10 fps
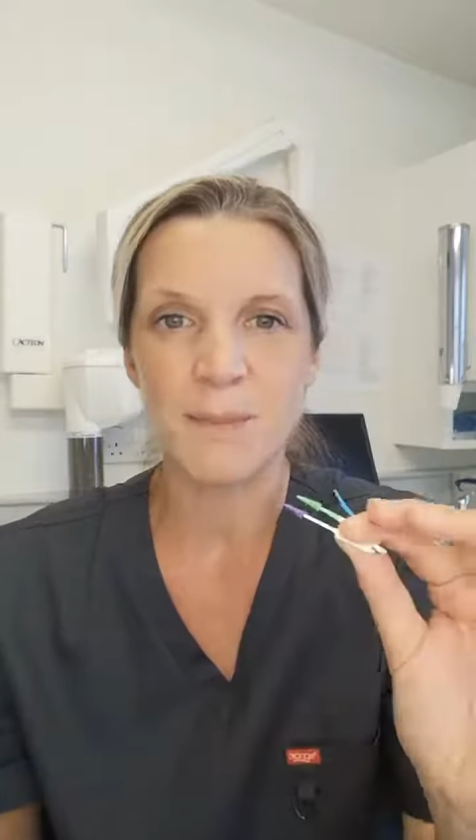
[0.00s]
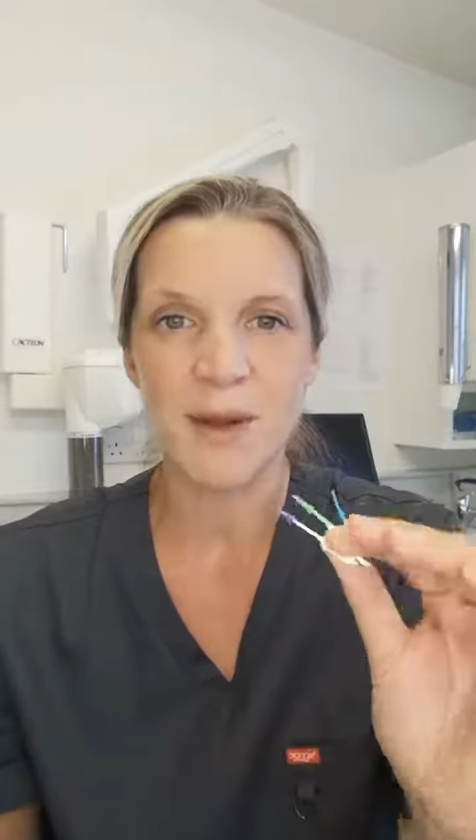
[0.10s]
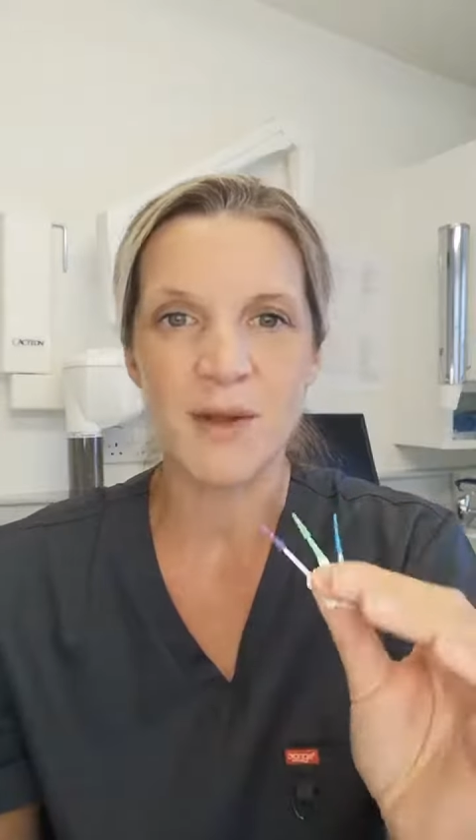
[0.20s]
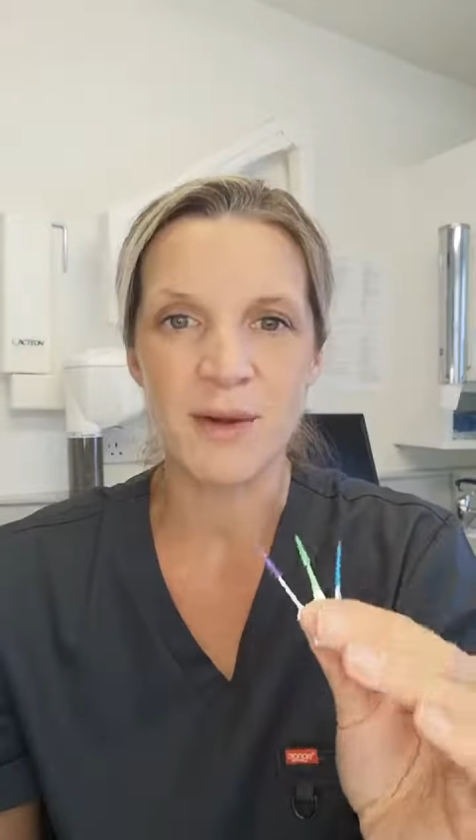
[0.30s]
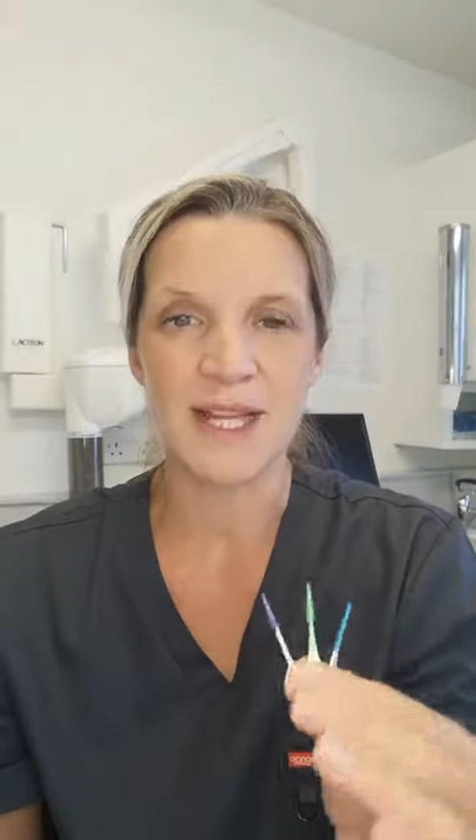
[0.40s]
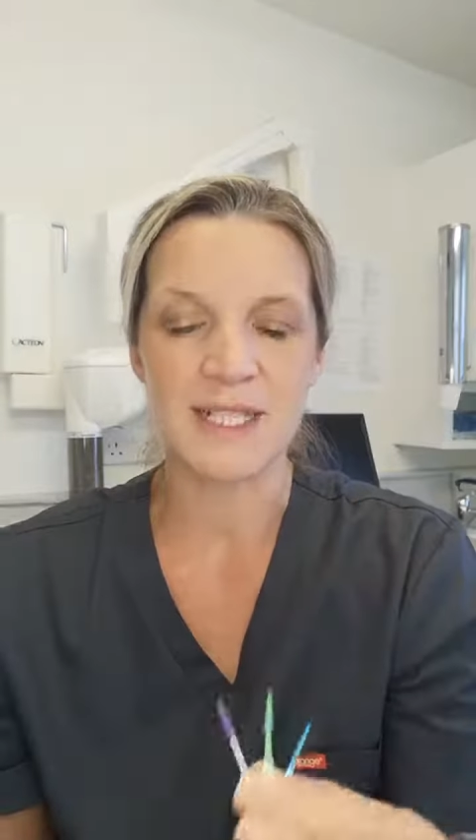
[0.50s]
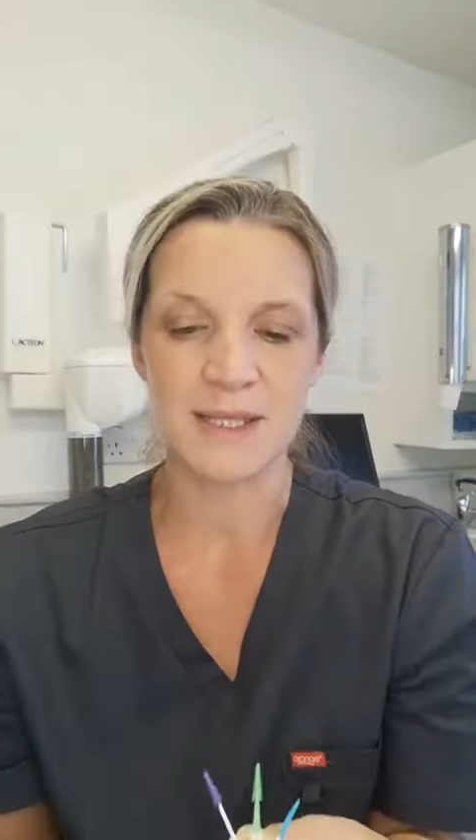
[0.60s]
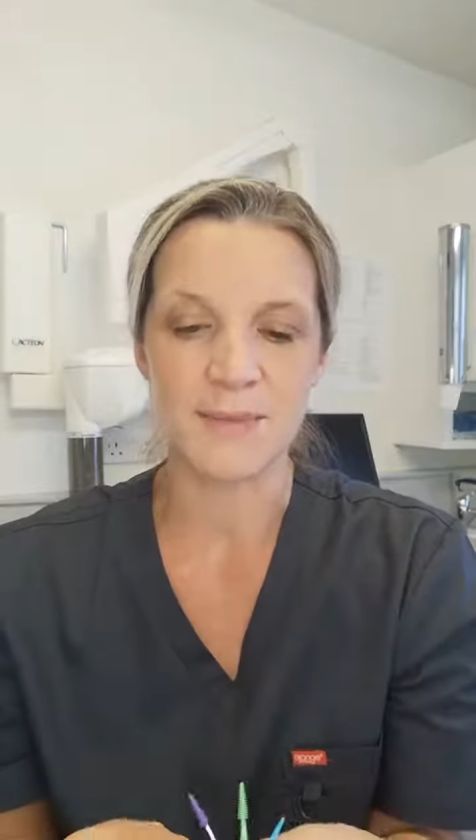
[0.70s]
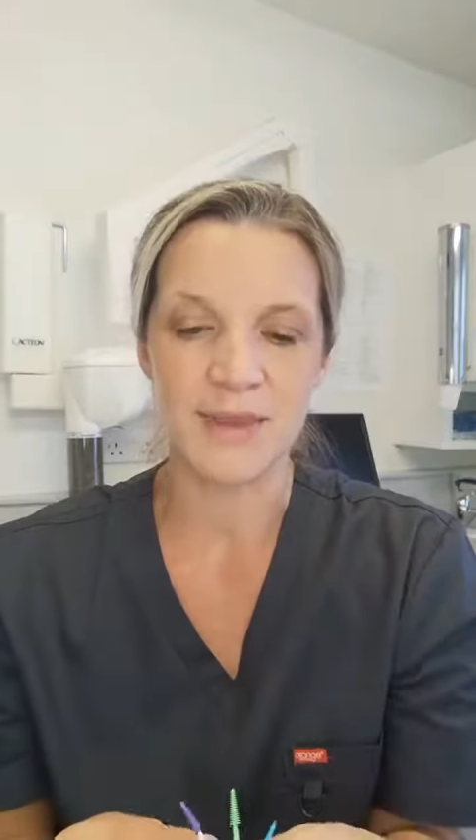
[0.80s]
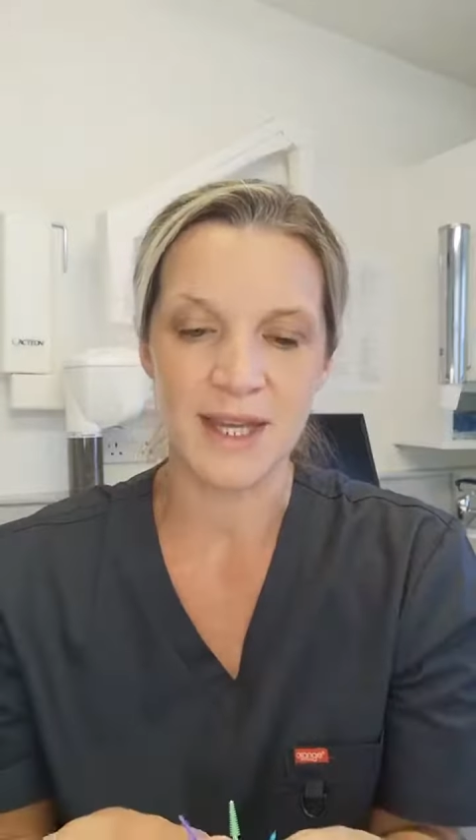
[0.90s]
to poking
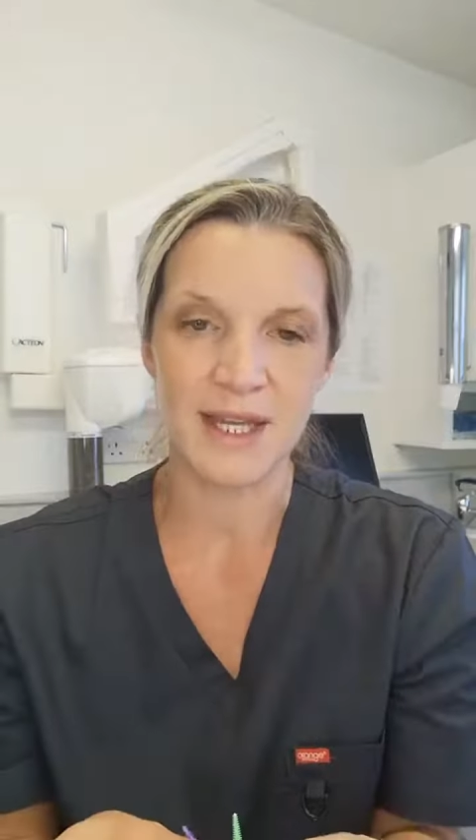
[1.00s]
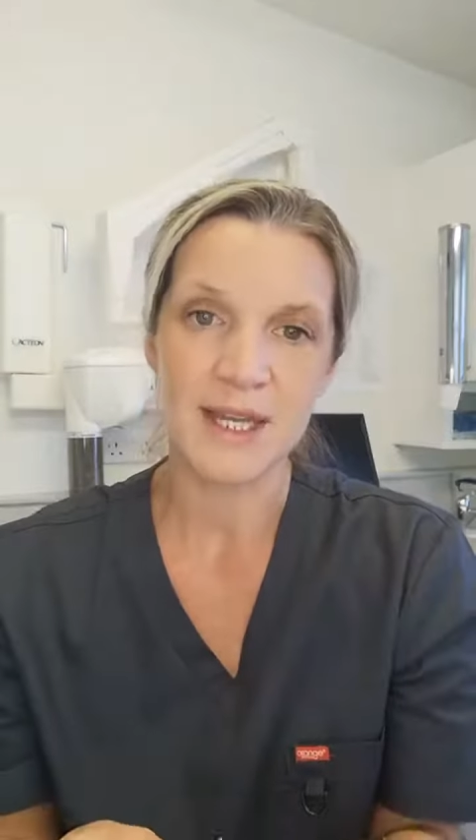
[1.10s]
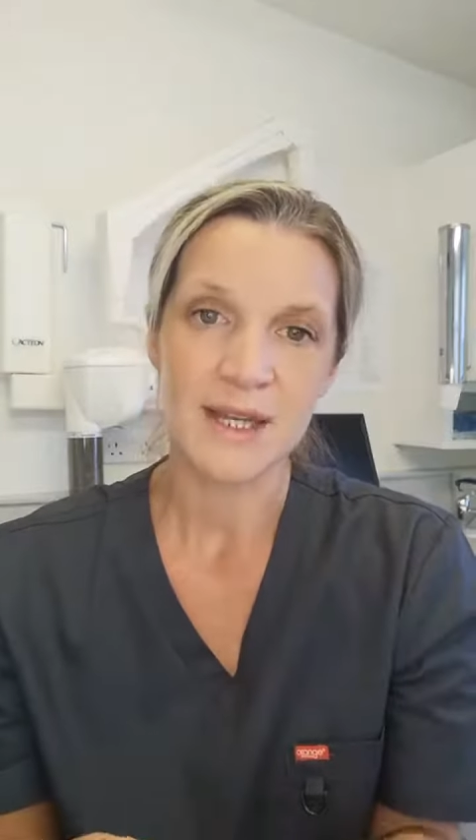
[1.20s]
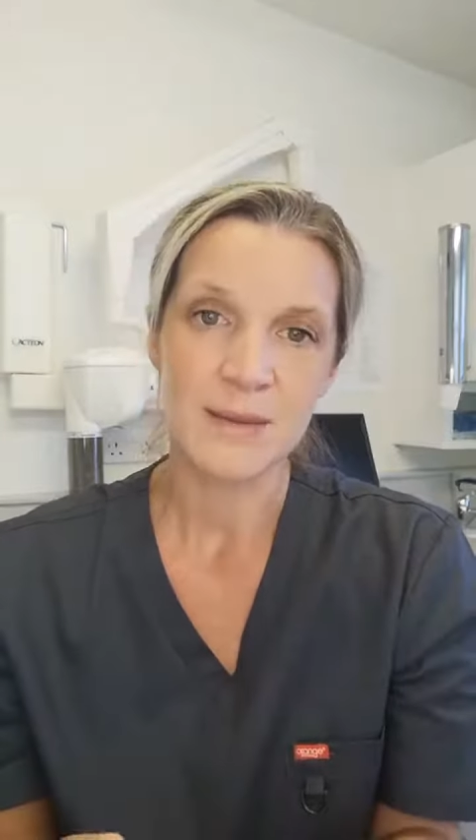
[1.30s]
something